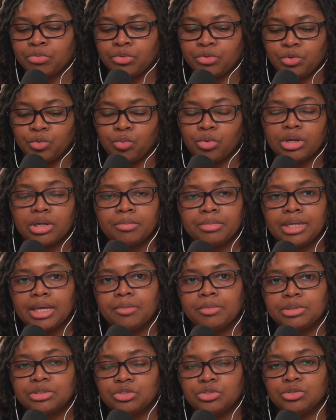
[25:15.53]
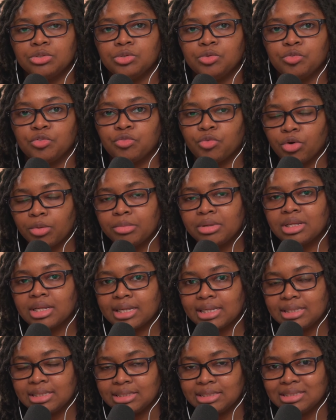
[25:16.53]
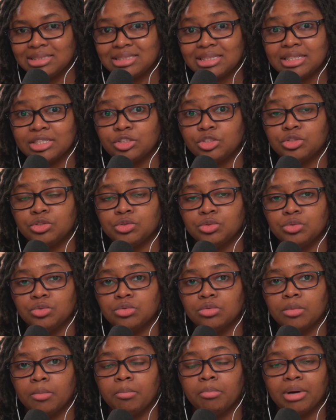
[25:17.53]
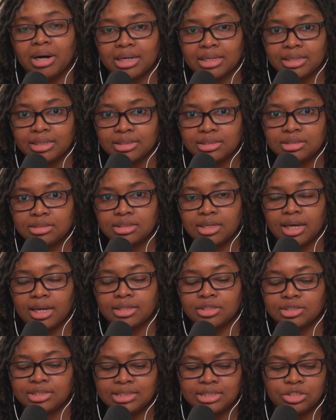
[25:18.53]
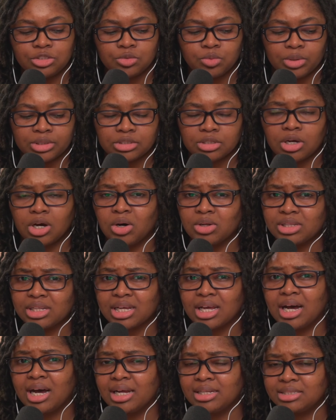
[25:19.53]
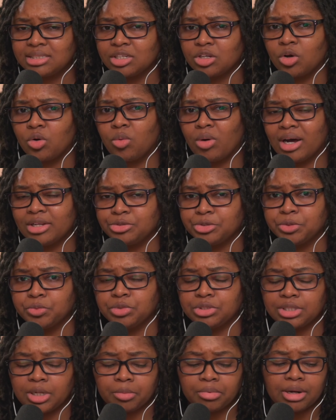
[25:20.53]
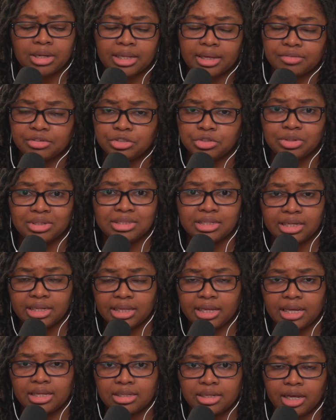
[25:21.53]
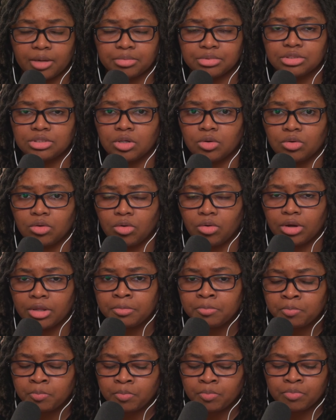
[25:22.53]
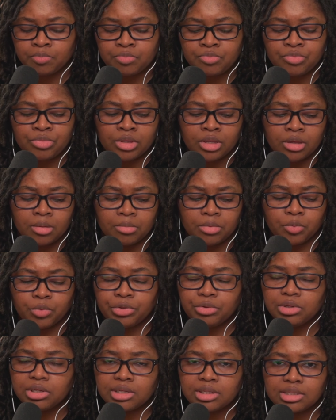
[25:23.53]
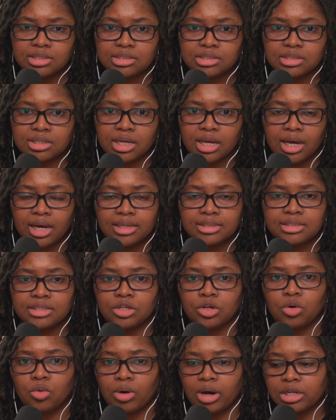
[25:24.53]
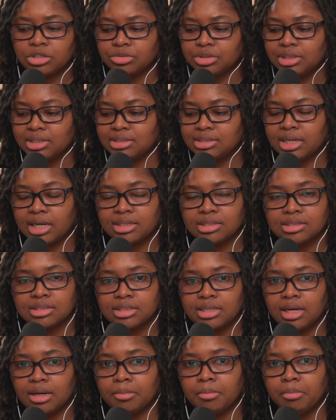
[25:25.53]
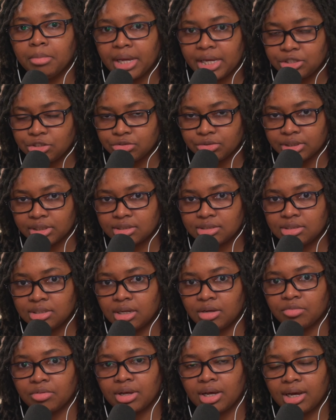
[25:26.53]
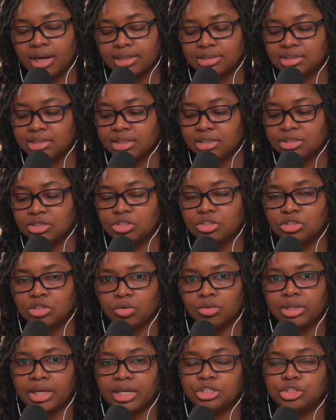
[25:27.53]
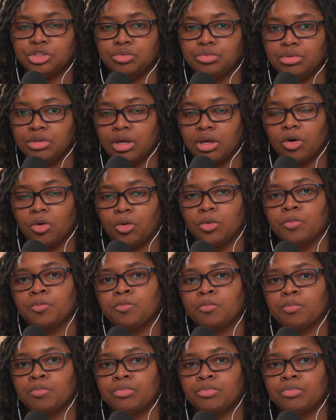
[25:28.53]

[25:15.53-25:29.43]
You want to be able to formulate these into buckets. I teach what's called the content quadrant, which I'll probably have to do a dedicated episode on. But when you look at this content quadrant, it's honestly a matrix of content so that you know